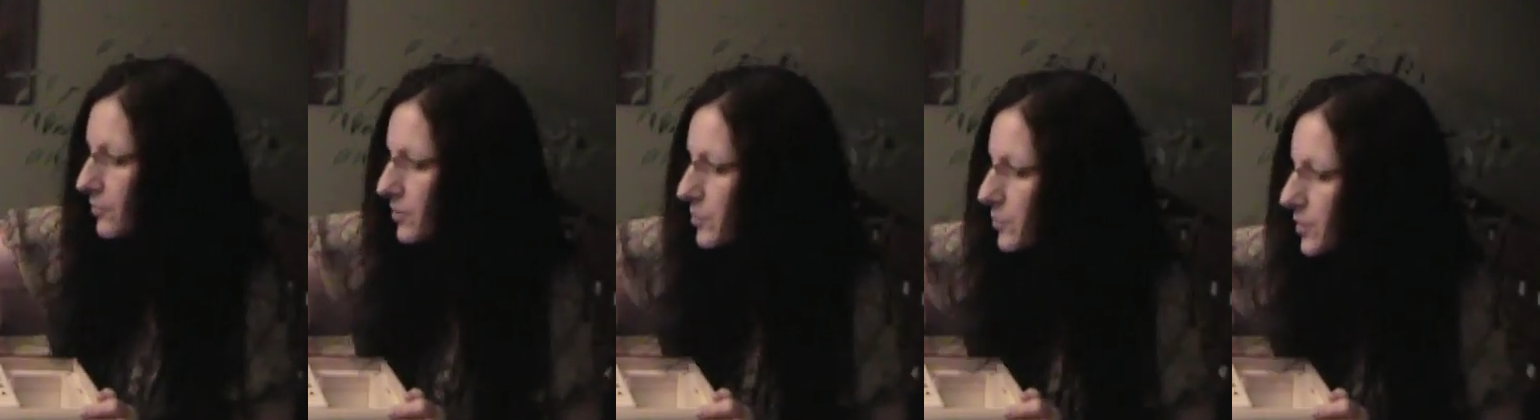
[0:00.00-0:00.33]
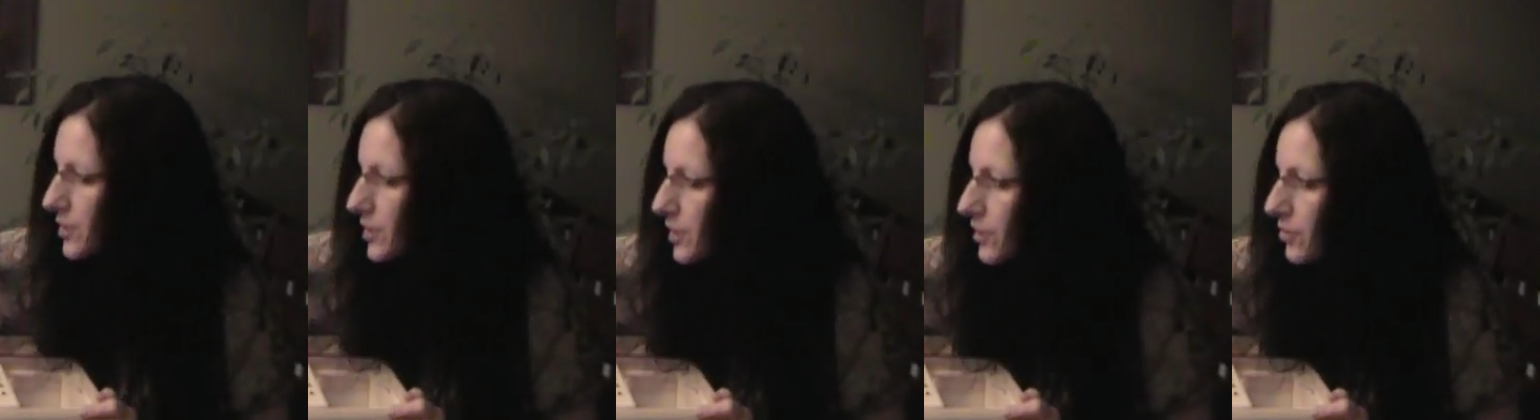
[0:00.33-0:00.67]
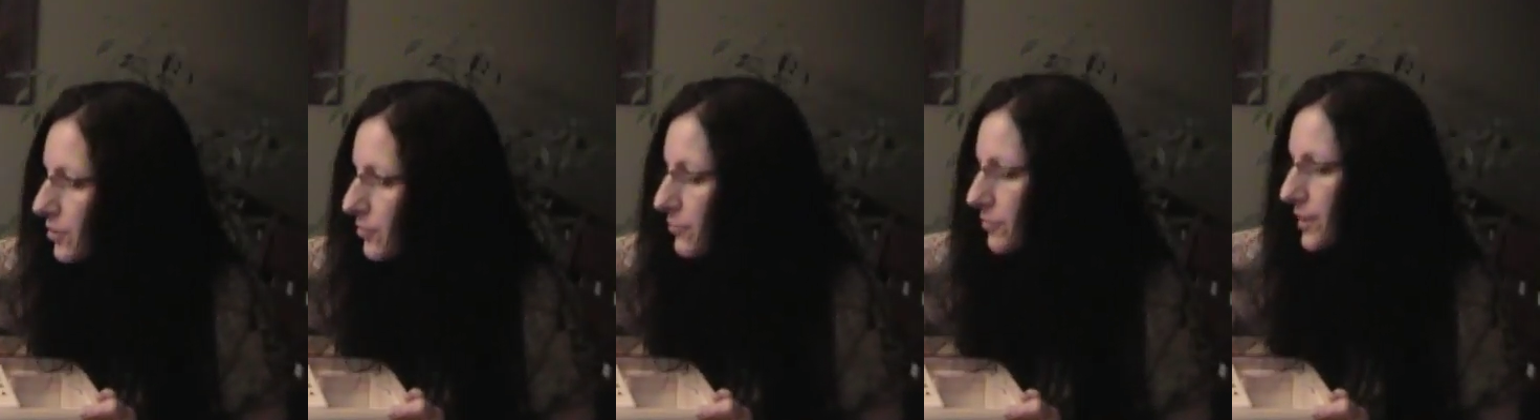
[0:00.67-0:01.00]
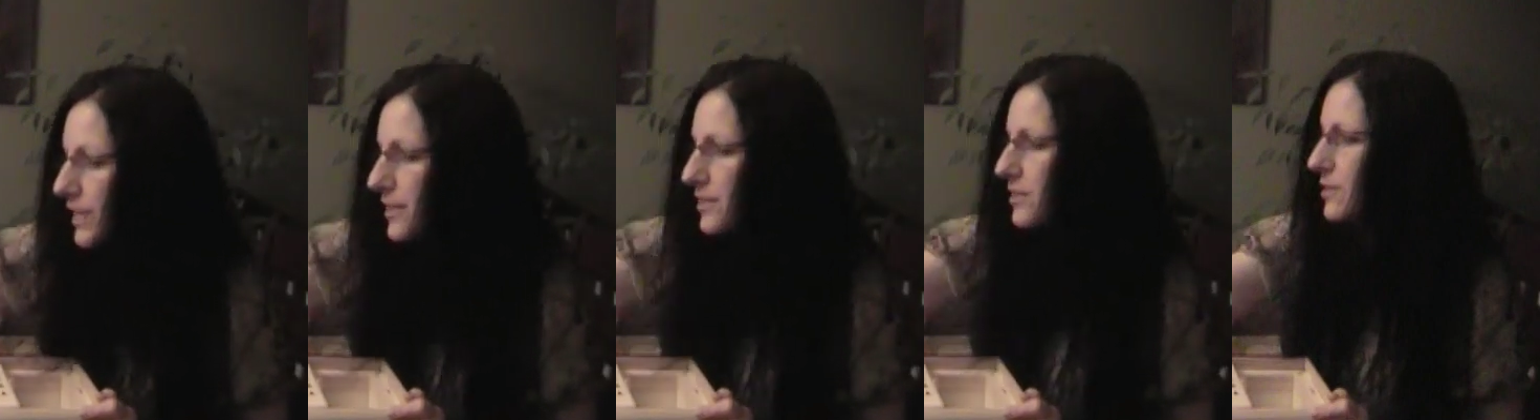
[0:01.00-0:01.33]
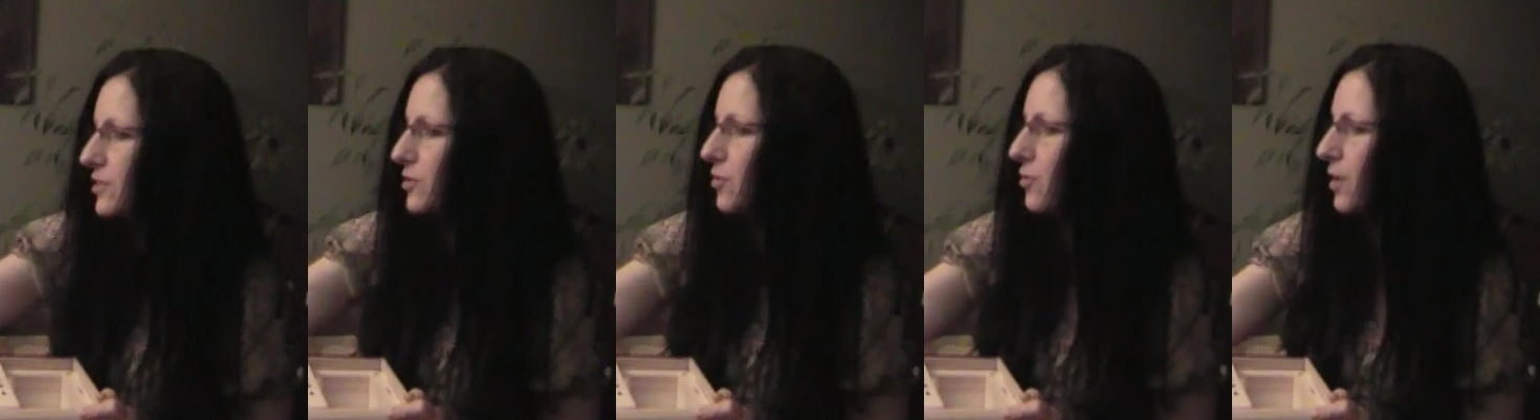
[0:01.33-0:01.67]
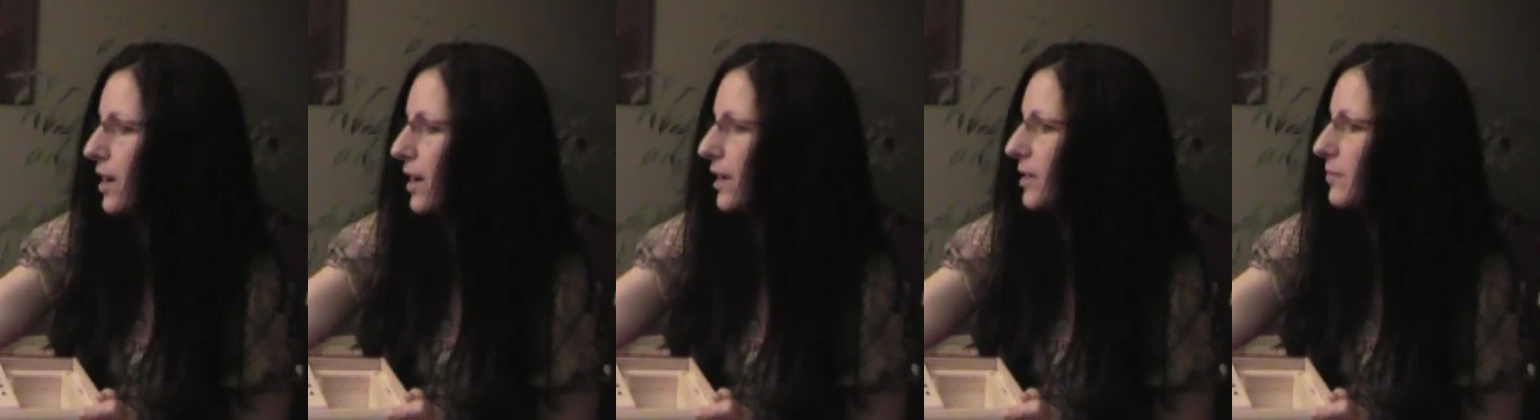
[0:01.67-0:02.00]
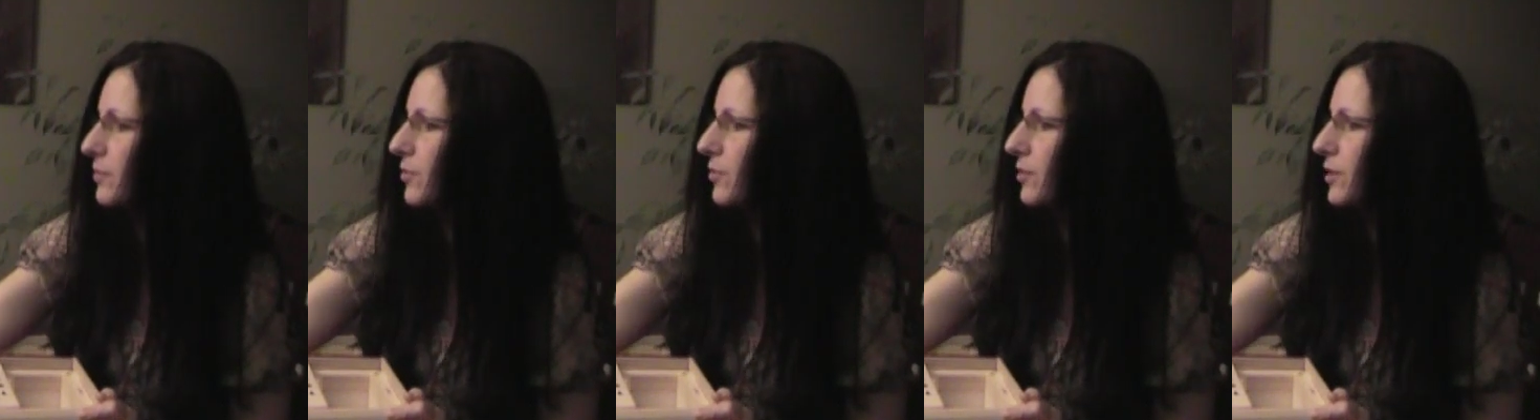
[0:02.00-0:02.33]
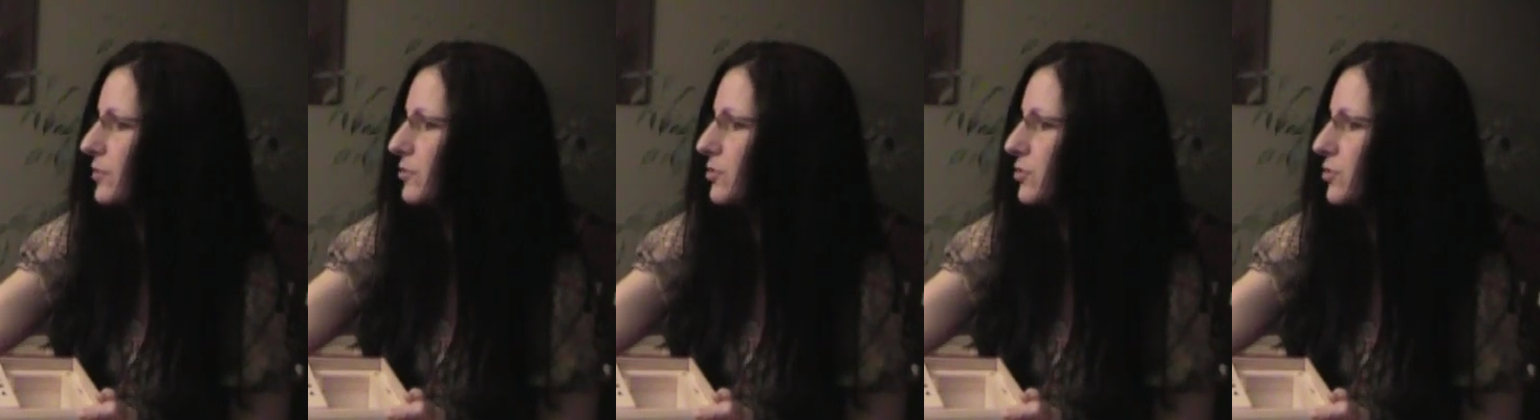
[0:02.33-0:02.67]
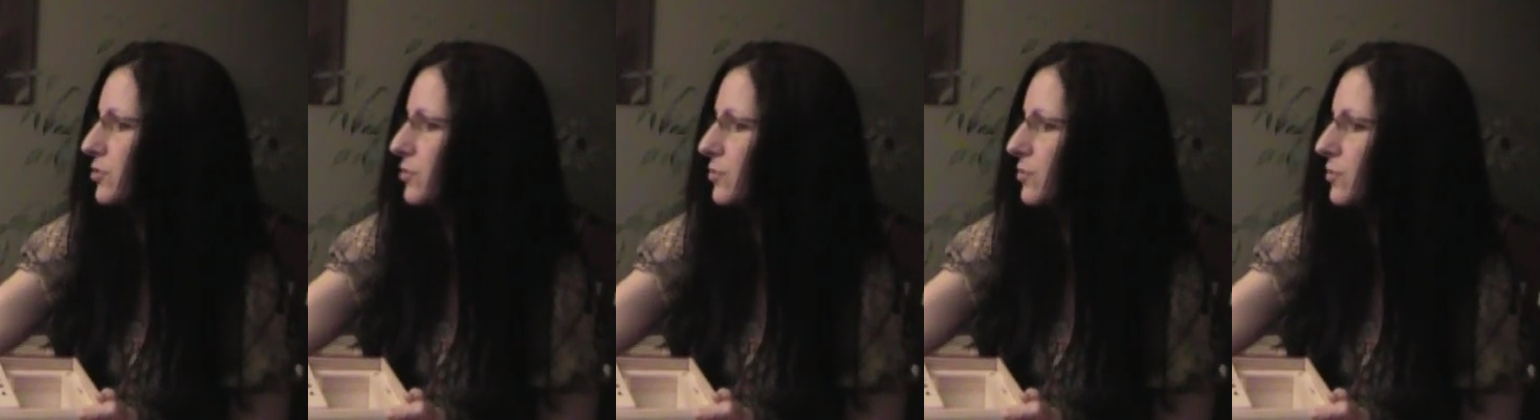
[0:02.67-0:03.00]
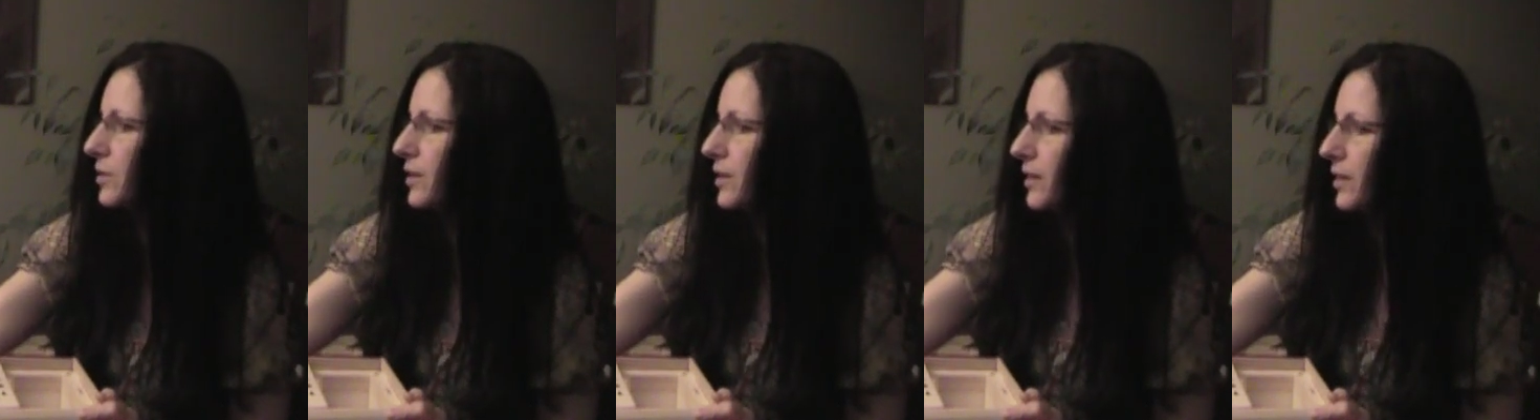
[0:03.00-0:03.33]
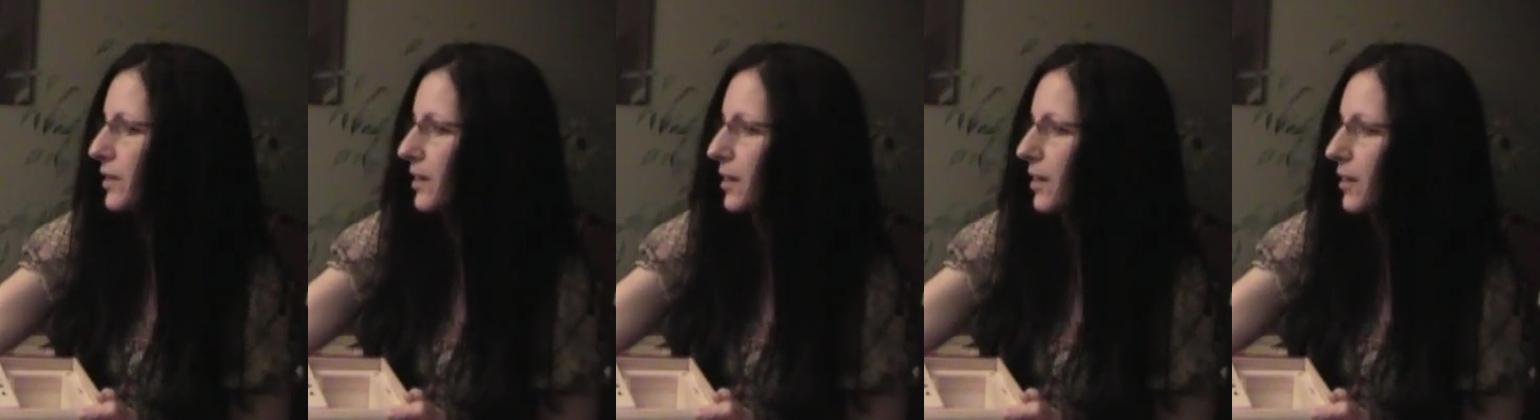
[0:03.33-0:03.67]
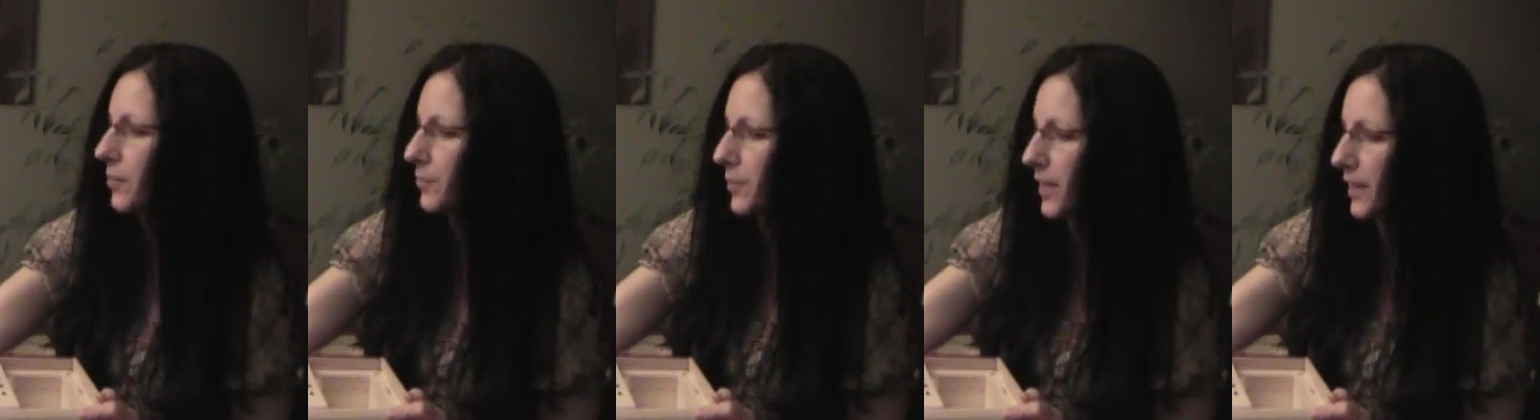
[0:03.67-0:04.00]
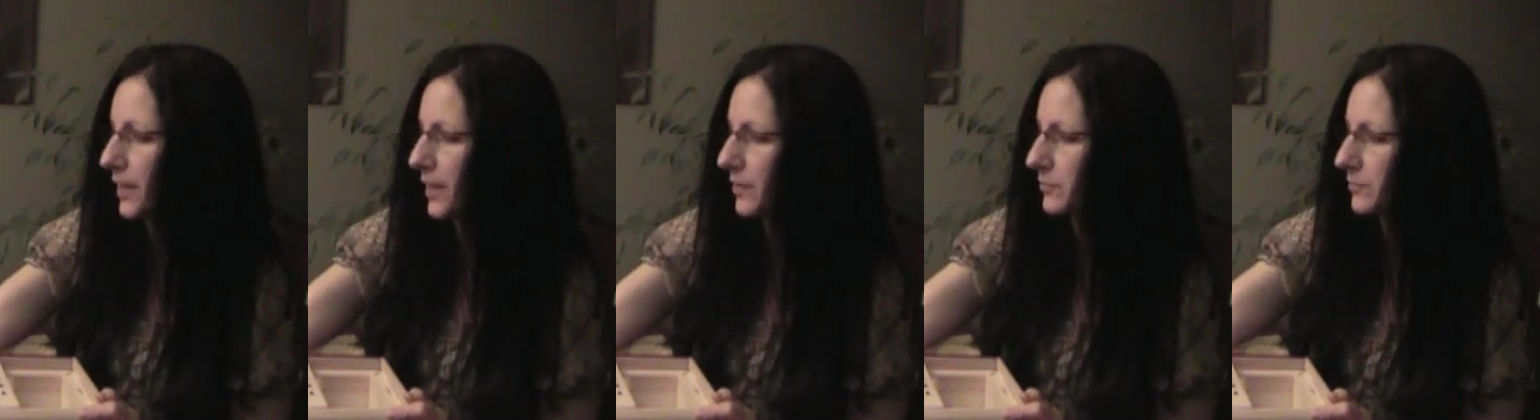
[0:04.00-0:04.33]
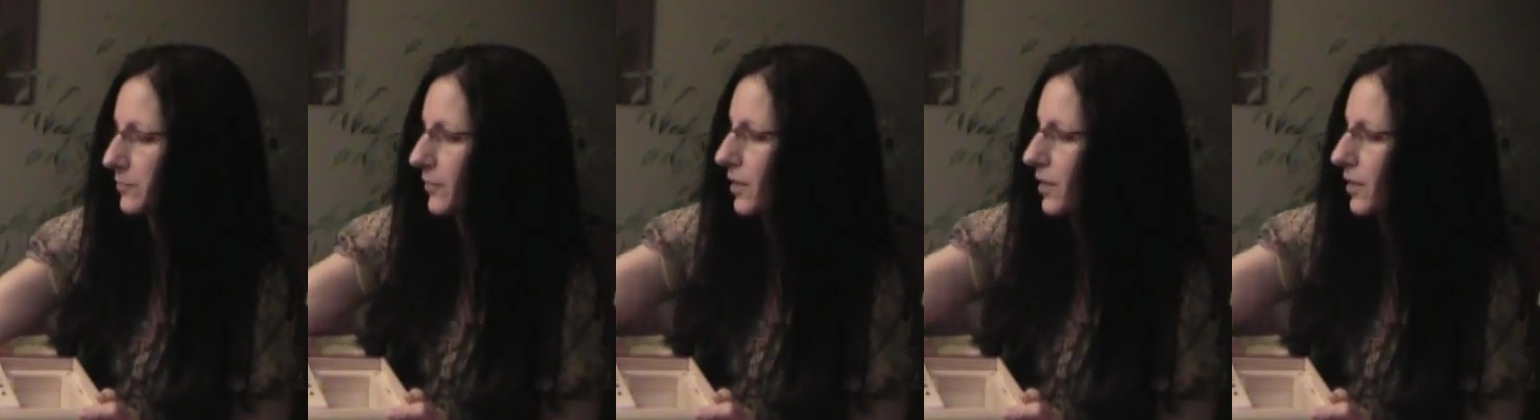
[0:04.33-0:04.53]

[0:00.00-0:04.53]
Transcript: for this particular fleece, so I am going to pick it.